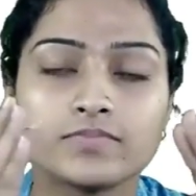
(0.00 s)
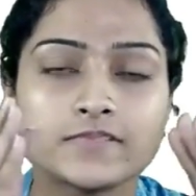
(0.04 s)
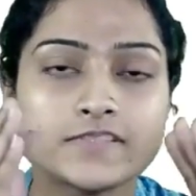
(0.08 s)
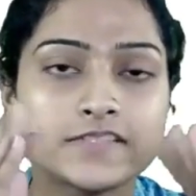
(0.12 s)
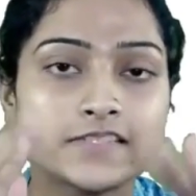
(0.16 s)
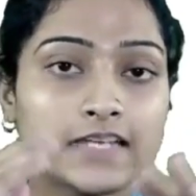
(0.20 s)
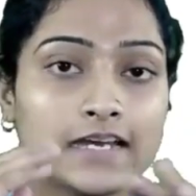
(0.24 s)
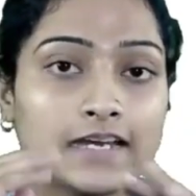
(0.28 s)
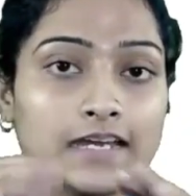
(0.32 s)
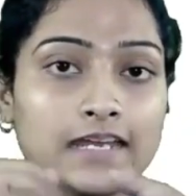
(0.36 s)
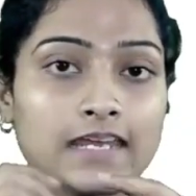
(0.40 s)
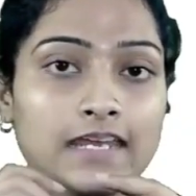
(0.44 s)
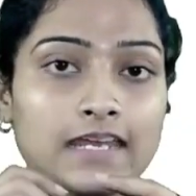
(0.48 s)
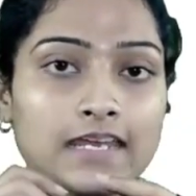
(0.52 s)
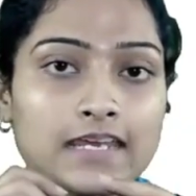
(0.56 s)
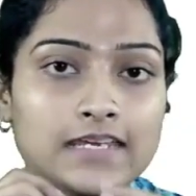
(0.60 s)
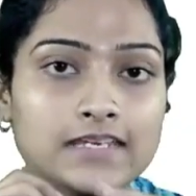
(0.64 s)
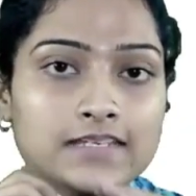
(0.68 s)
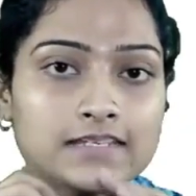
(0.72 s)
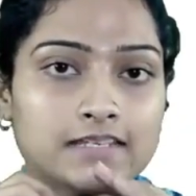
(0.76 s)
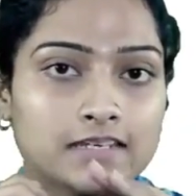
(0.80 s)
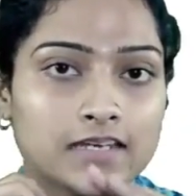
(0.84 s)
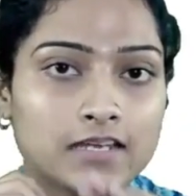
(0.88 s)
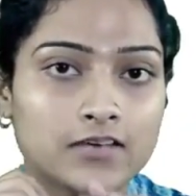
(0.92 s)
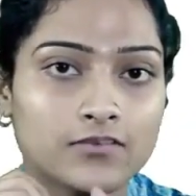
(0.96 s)
study
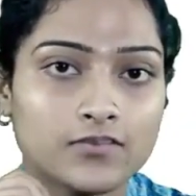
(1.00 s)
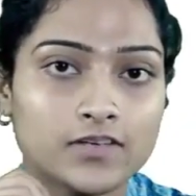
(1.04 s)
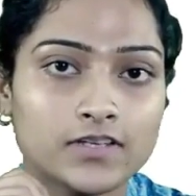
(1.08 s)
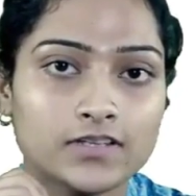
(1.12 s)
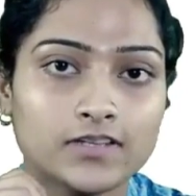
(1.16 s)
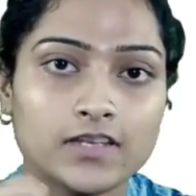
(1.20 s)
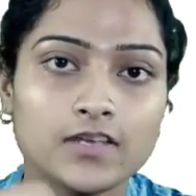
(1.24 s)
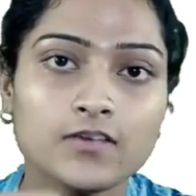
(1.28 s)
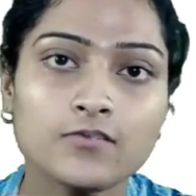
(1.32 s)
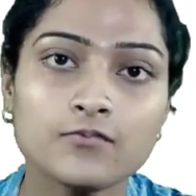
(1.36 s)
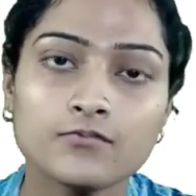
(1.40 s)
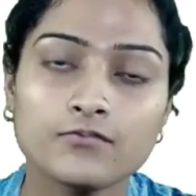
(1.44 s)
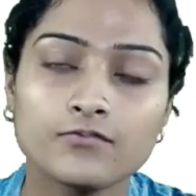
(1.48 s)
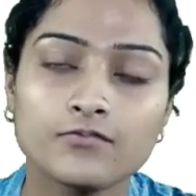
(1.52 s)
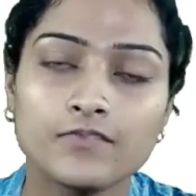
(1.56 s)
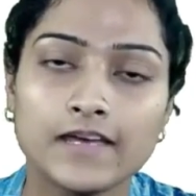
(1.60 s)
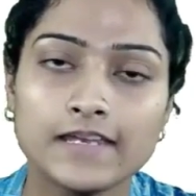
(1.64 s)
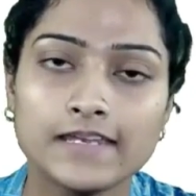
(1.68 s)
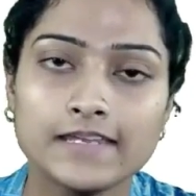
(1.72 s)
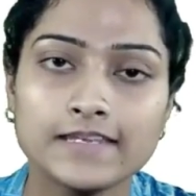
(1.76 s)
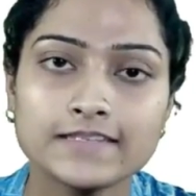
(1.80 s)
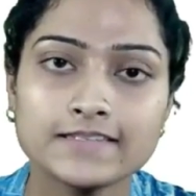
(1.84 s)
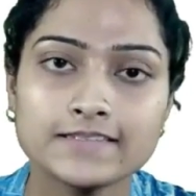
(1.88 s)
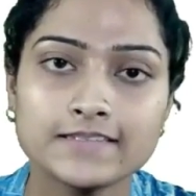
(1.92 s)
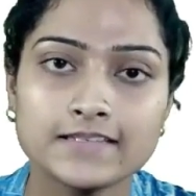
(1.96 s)
each and everything
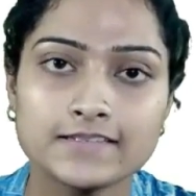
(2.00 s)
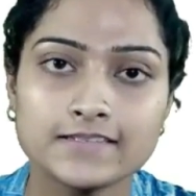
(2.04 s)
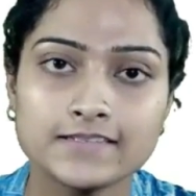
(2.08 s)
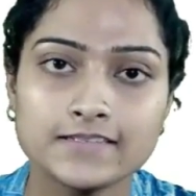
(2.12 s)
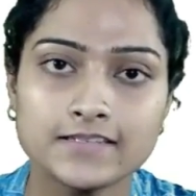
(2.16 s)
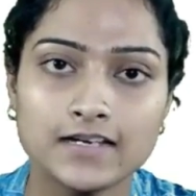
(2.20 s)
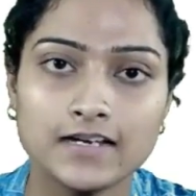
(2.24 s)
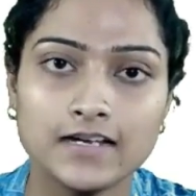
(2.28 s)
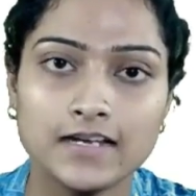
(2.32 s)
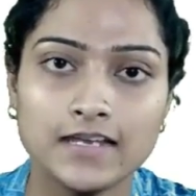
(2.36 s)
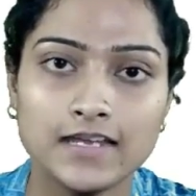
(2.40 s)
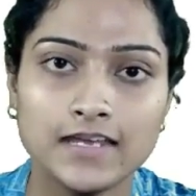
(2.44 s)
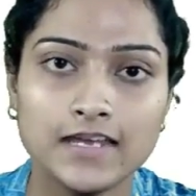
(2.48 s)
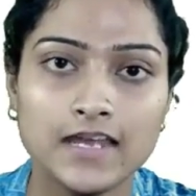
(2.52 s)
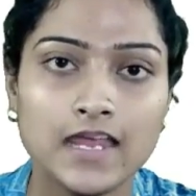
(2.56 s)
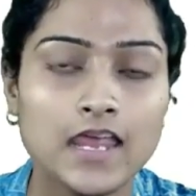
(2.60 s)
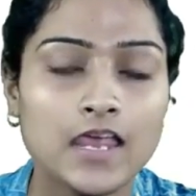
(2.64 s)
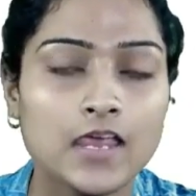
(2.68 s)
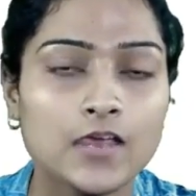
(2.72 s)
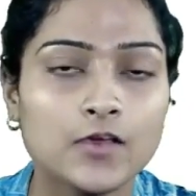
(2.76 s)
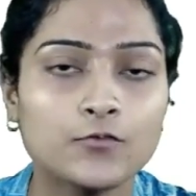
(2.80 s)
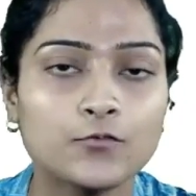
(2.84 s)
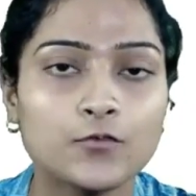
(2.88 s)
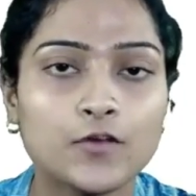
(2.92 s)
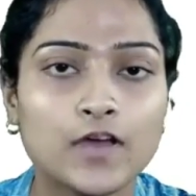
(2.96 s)
very sincerely
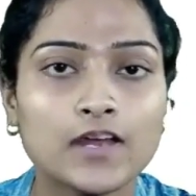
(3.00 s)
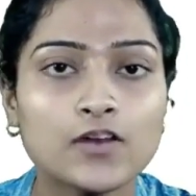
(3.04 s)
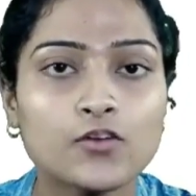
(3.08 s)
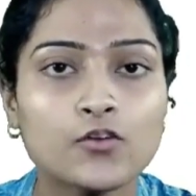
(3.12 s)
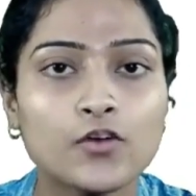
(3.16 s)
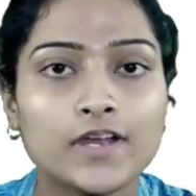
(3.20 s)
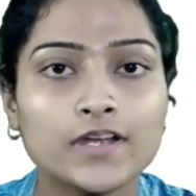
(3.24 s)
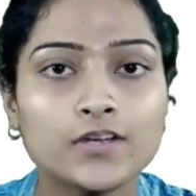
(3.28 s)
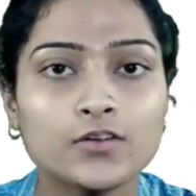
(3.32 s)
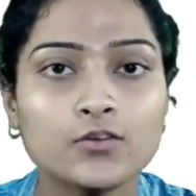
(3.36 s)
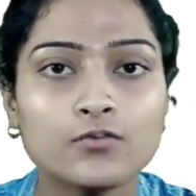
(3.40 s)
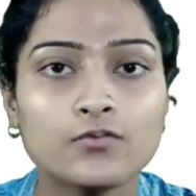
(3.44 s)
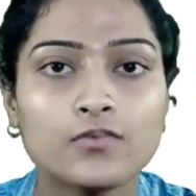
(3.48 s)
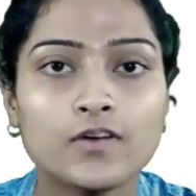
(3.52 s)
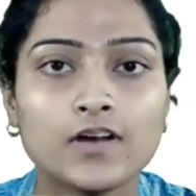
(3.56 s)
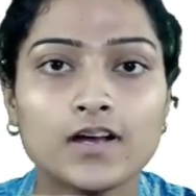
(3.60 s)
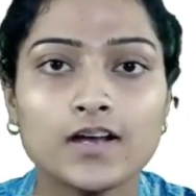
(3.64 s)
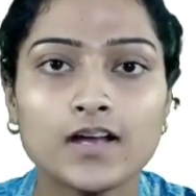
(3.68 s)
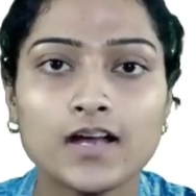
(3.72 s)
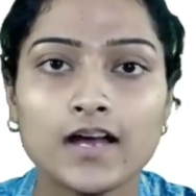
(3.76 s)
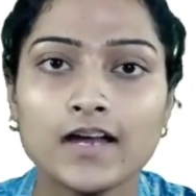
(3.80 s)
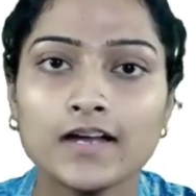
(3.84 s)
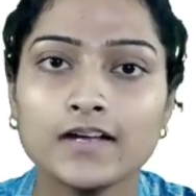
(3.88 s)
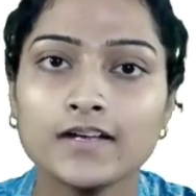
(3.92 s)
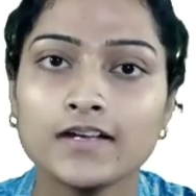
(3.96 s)
if you are going to
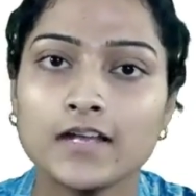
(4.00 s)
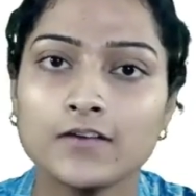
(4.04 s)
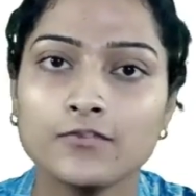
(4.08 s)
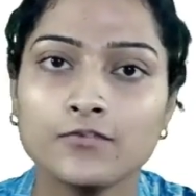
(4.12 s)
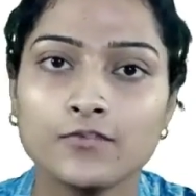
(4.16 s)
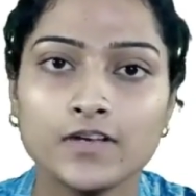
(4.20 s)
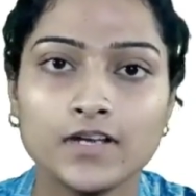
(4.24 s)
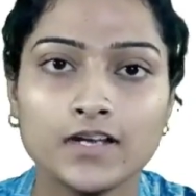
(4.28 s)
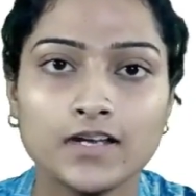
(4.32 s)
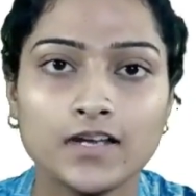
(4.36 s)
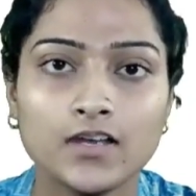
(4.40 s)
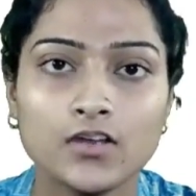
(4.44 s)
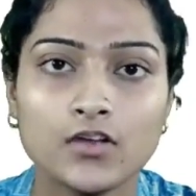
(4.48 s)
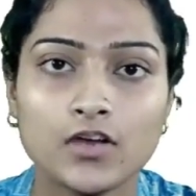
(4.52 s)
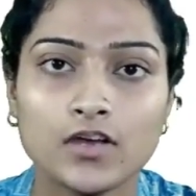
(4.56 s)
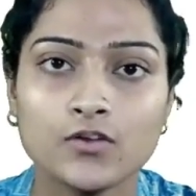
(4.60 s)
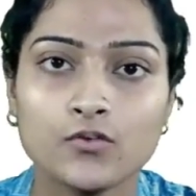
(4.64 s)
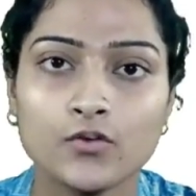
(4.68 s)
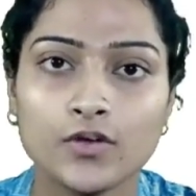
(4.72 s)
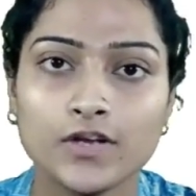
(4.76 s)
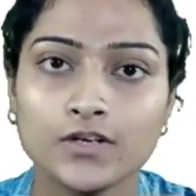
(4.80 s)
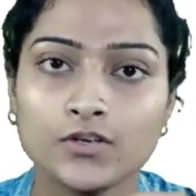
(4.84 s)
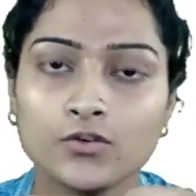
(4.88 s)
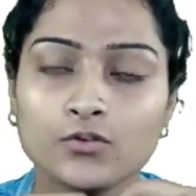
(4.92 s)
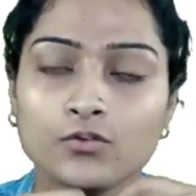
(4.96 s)
work hard definitely you
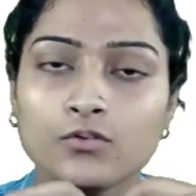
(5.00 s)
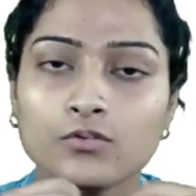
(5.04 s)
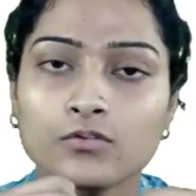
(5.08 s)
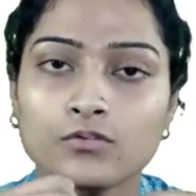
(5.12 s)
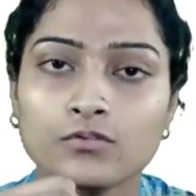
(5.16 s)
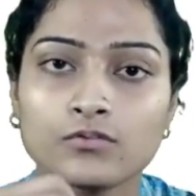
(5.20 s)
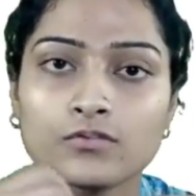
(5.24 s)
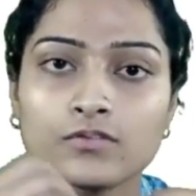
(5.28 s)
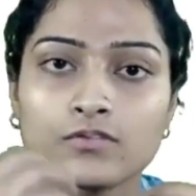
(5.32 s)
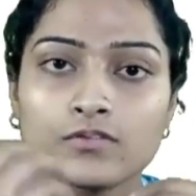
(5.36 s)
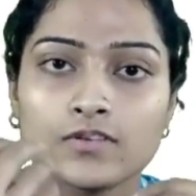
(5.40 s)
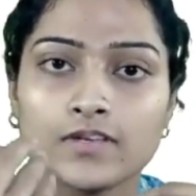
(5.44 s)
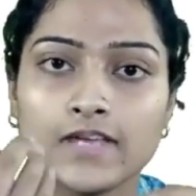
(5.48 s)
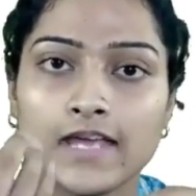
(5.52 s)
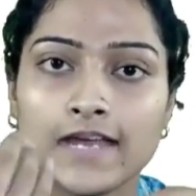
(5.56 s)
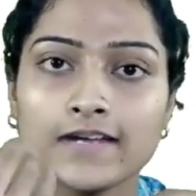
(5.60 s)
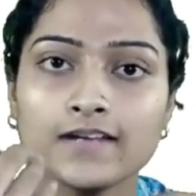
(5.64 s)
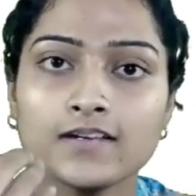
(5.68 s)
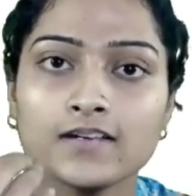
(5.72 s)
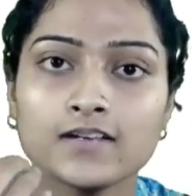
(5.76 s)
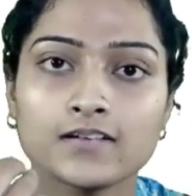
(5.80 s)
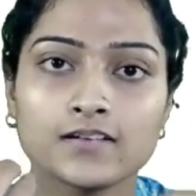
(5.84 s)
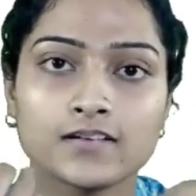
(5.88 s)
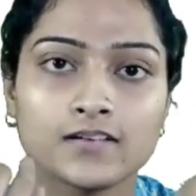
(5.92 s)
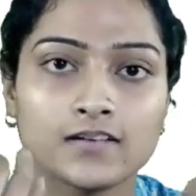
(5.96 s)
are going to
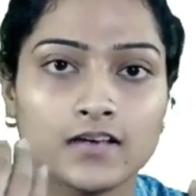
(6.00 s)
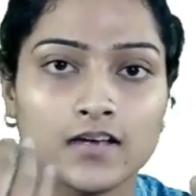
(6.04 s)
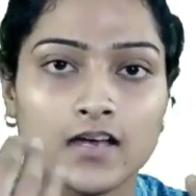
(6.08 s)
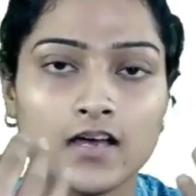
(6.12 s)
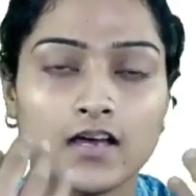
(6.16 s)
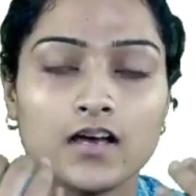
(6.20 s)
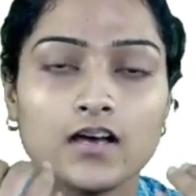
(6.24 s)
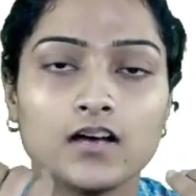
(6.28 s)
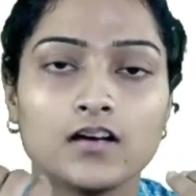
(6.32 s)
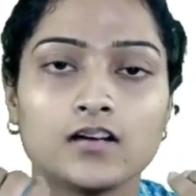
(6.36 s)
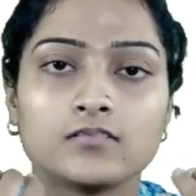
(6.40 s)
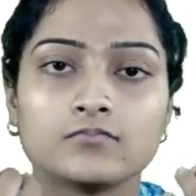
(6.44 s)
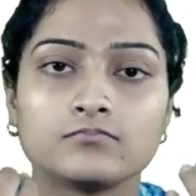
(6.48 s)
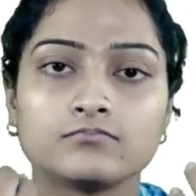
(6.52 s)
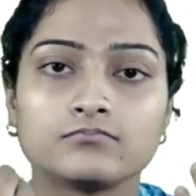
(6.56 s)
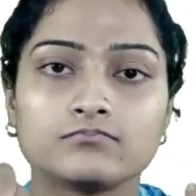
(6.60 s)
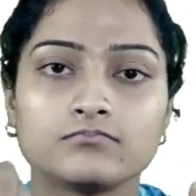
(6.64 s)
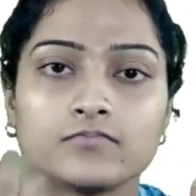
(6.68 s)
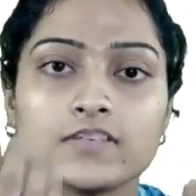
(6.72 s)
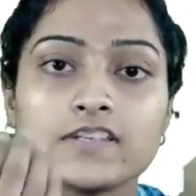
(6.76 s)
get a uh,